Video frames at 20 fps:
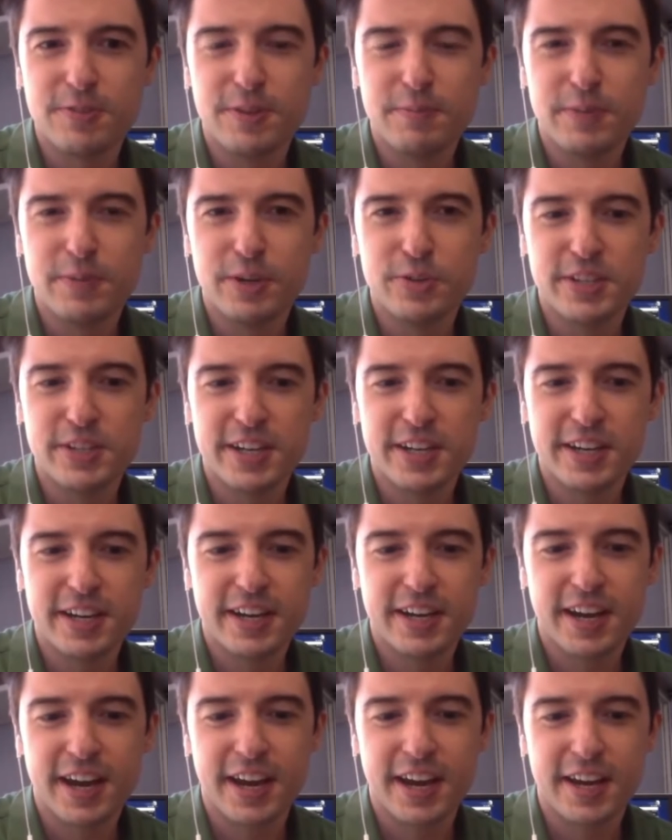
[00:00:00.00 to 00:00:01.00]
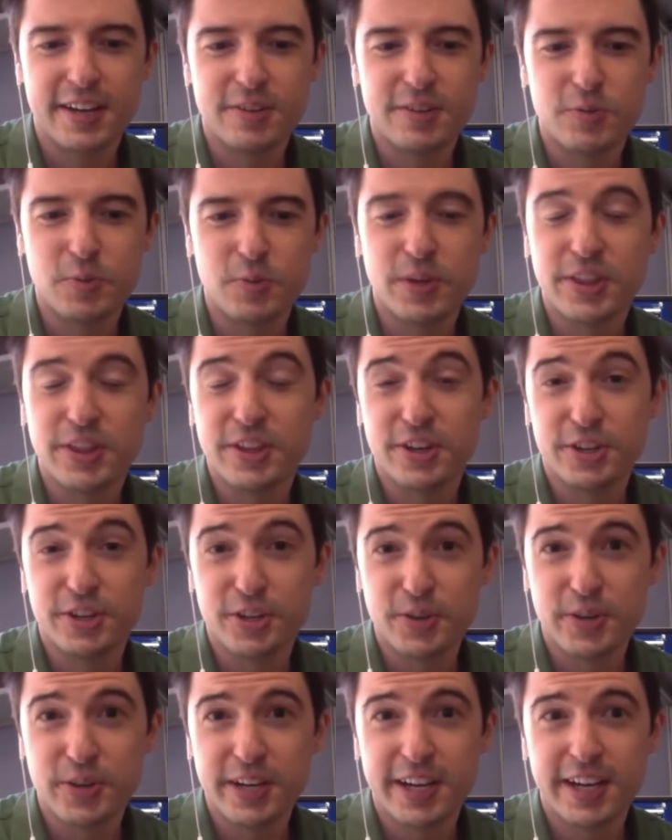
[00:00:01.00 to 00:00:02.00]
the music and what they're
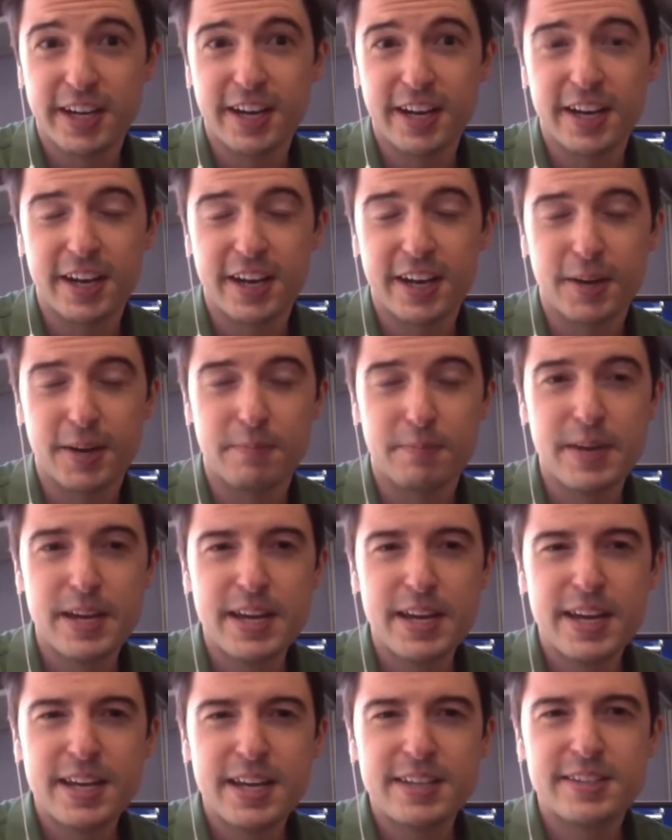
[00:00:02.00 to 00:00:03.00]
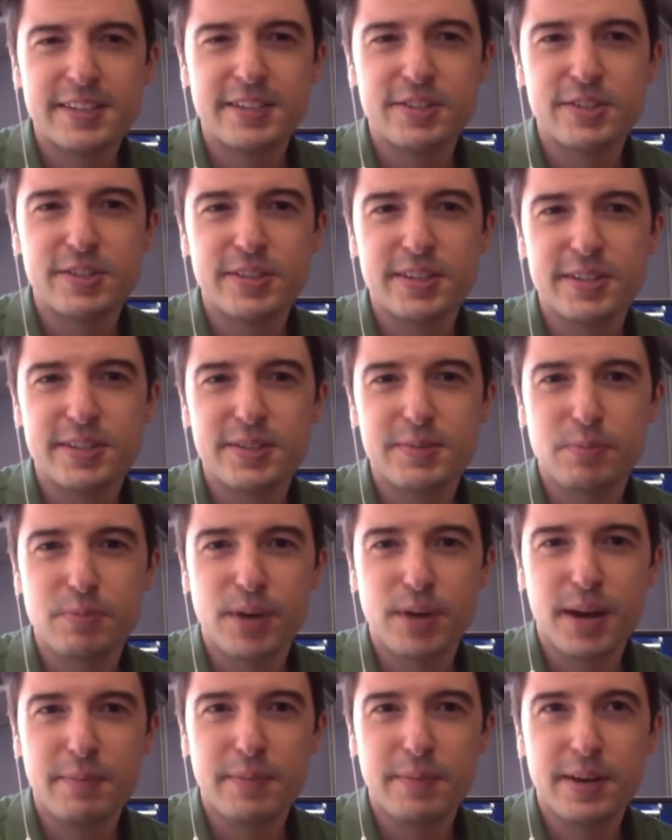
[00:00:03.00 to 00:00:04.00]
doing. Since
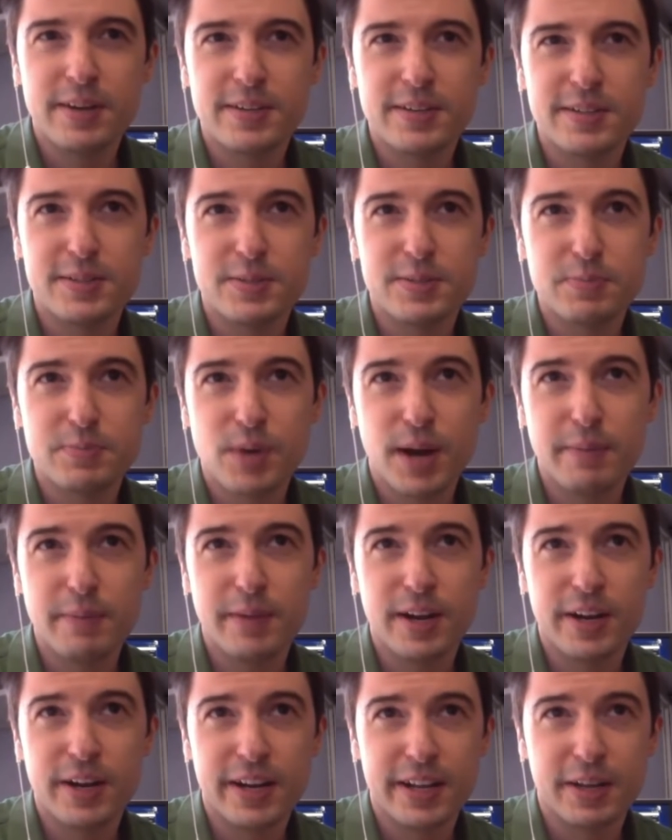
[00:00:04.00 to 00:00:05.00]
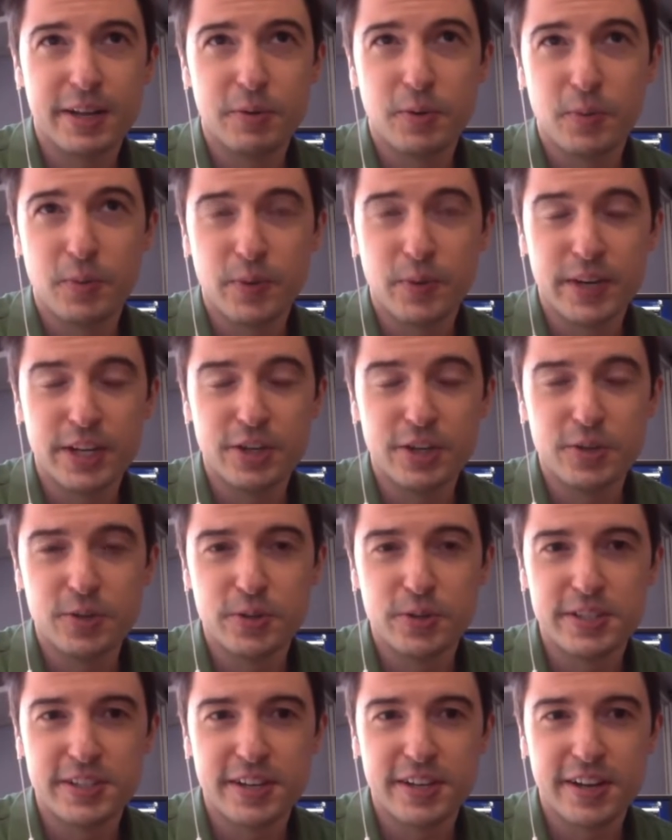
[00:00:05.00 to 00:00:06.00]
primarily what we
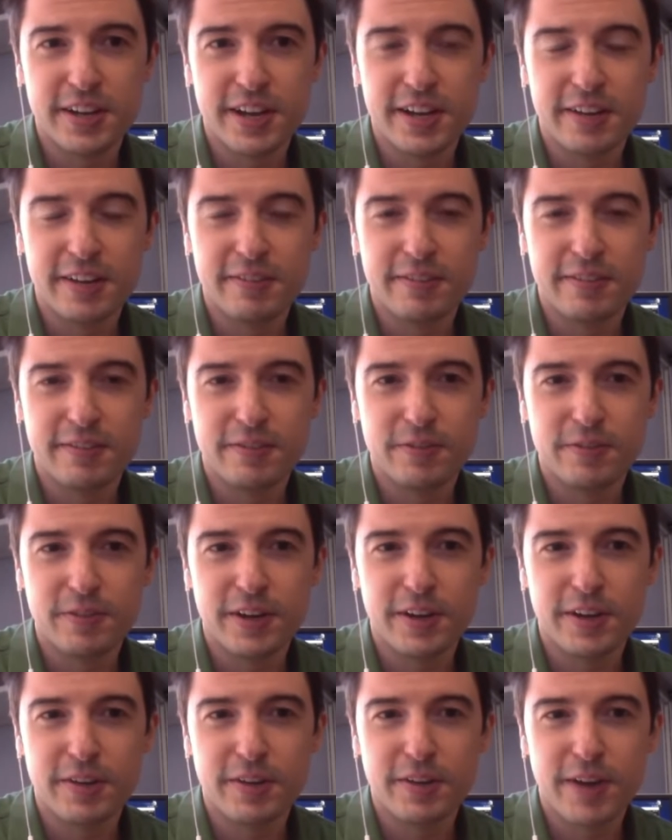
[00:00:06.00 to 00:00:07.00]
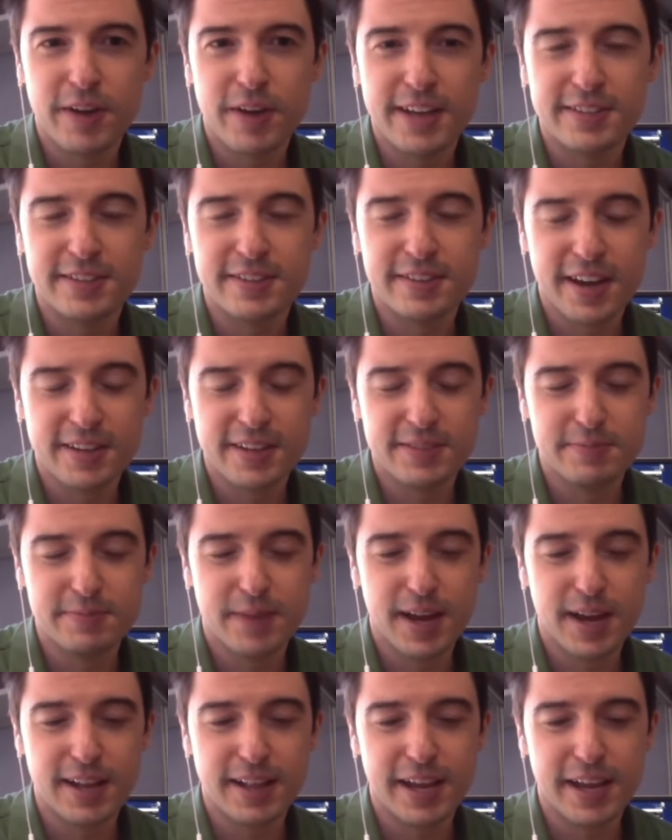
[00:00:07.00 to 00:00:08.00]
do is as
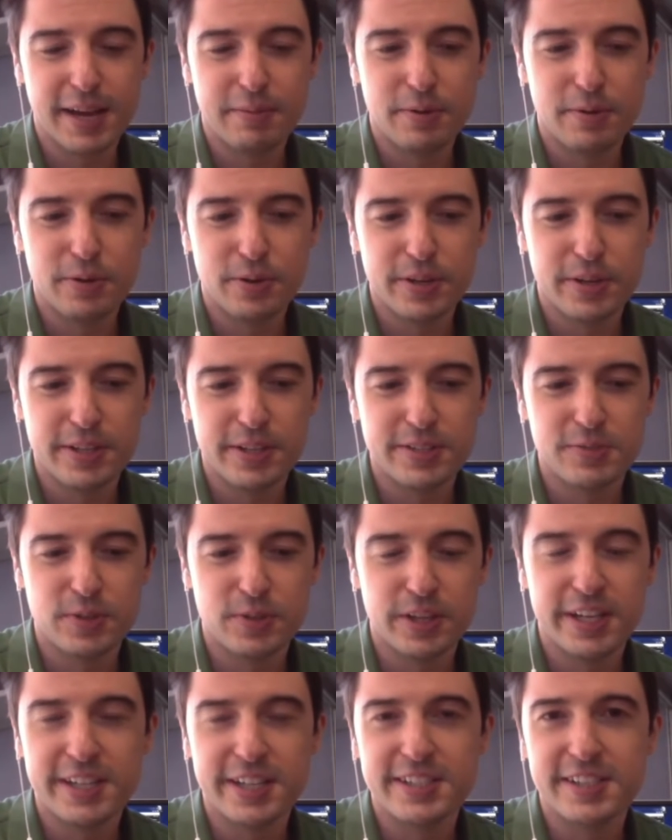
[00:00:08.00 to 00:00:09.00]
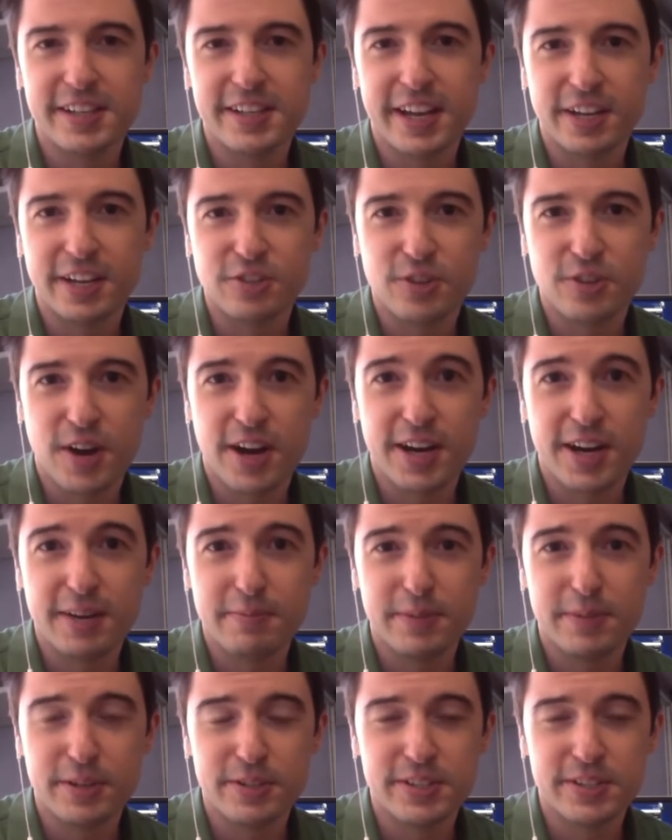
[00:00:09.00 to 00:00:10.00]
my label is release
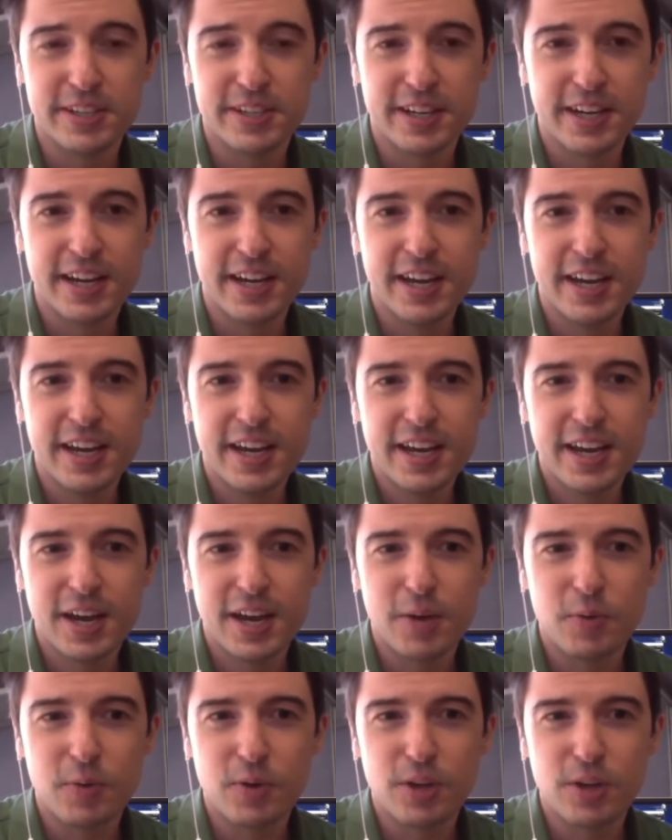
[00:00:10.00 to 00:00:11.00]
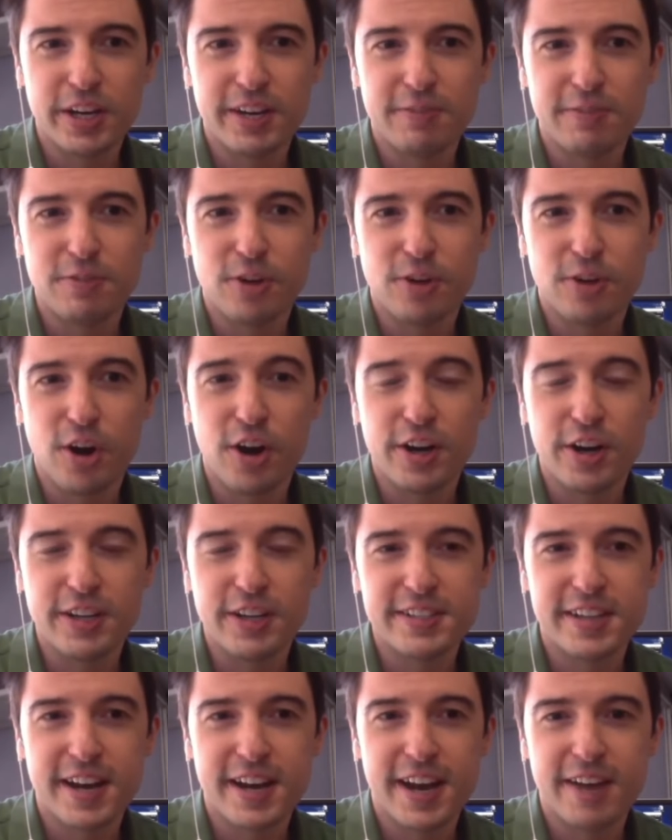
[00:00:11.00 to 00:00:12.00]
electronic music. We're looking for
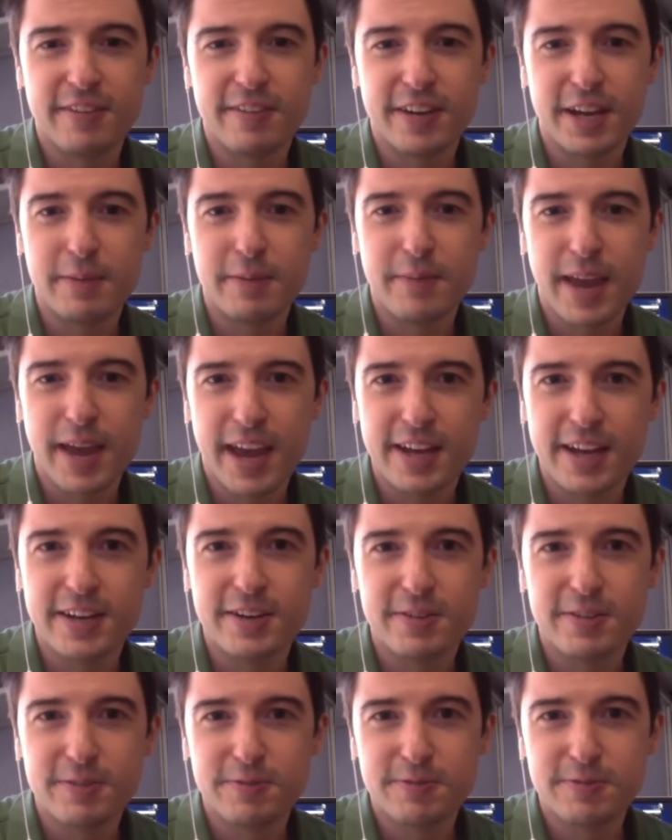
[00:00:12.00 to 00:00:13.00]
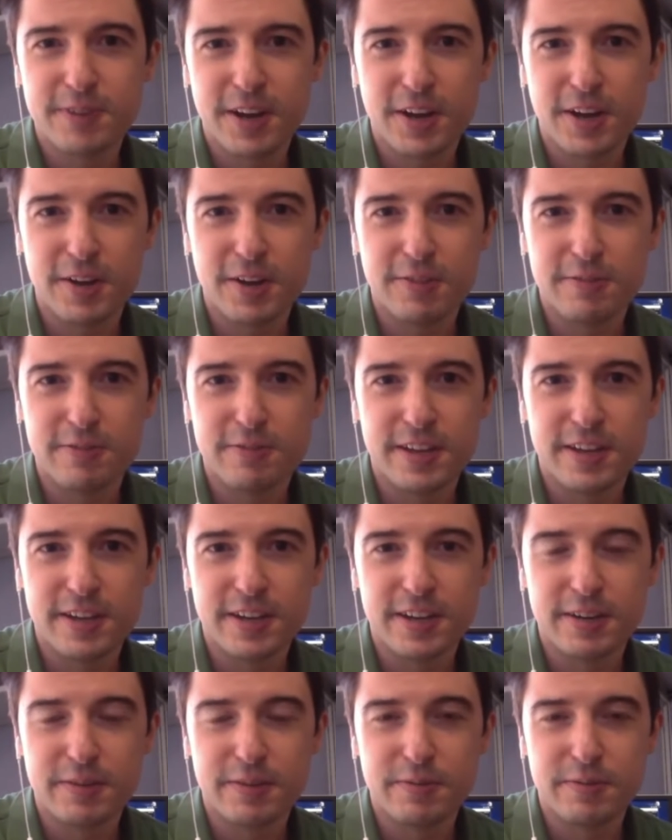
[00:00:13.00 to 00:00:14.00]
artists that have a command of
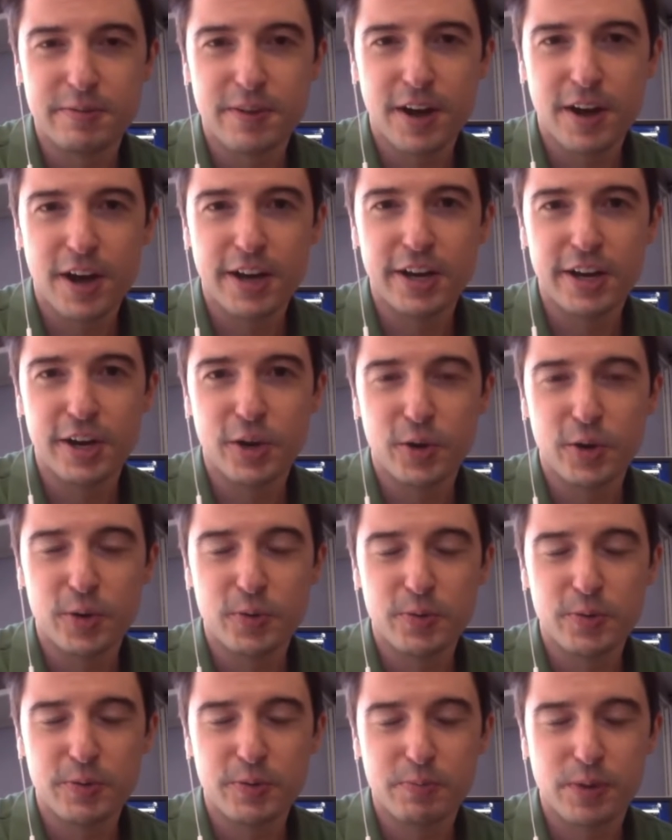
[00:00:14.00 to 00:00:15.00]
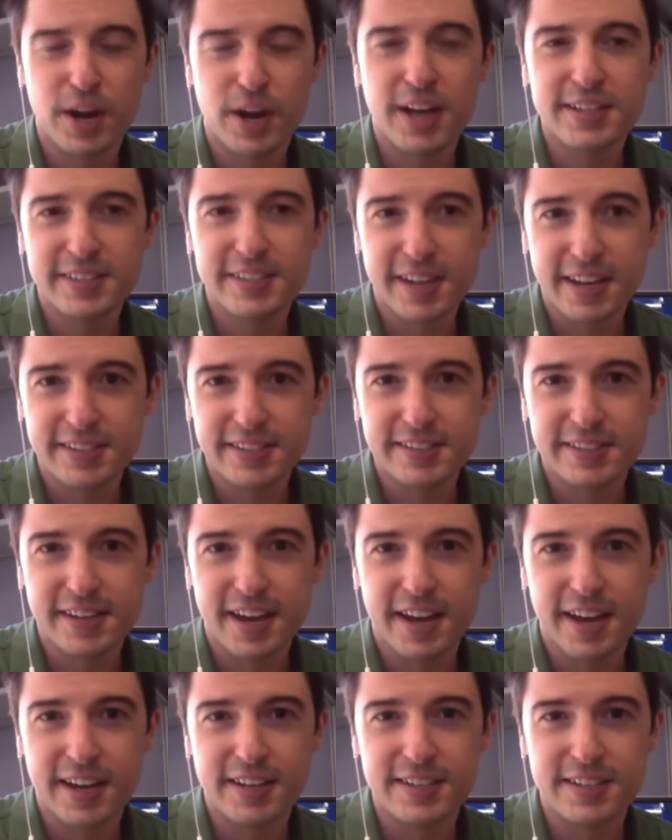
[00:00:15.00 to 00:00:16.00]
the audio process,
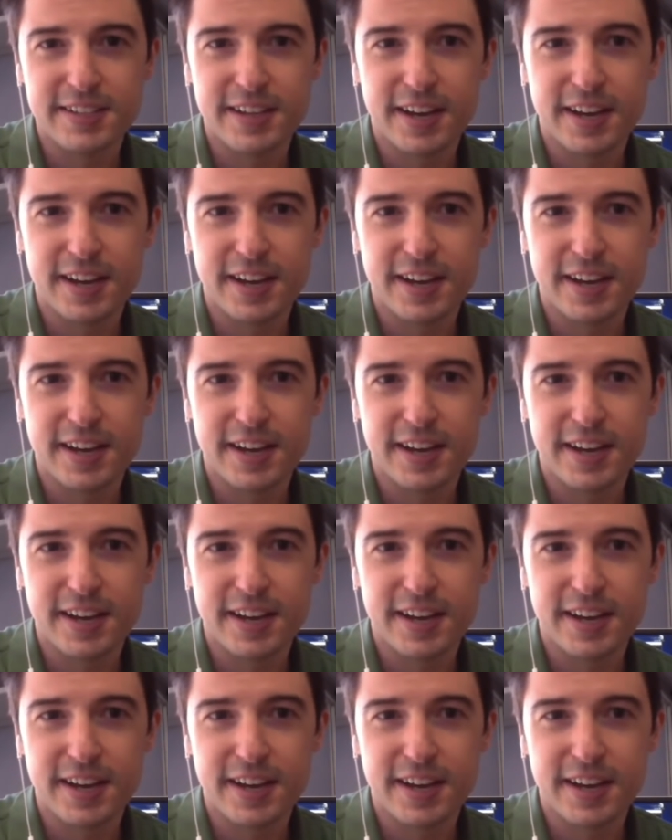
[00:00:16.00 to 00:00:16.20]
and